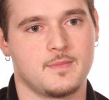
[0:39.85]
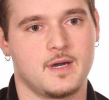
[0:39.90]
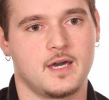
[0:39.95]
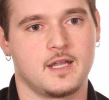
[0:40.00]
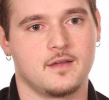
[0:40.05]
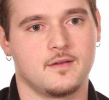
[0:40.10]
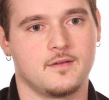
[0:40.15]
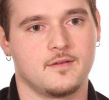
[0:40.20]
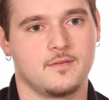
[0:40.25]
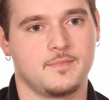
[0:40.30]
out
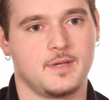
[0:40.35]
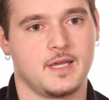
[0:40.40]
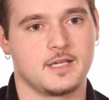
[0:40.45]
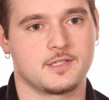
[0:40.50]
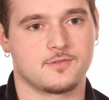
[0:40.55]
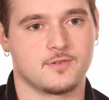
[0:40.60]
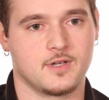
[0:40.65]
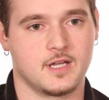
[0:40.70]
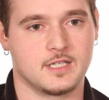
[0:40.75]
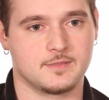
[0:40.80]
of
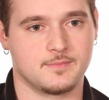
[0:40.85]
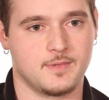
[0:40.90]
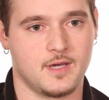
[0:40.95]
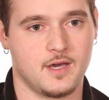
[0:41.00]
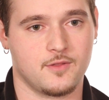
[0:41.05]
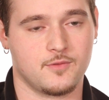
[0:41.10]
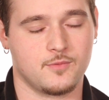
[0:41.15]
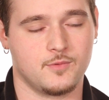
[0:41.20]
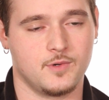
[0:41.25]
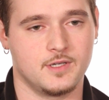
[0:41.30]
Pastor Ron's
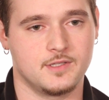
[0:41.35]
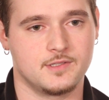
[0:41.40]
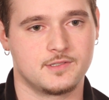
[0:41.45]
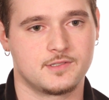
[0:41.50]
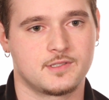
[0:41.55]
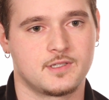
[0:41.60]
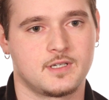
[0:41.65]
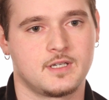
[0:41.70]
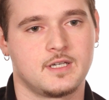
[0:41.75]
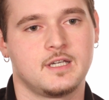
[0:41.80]
mouth was,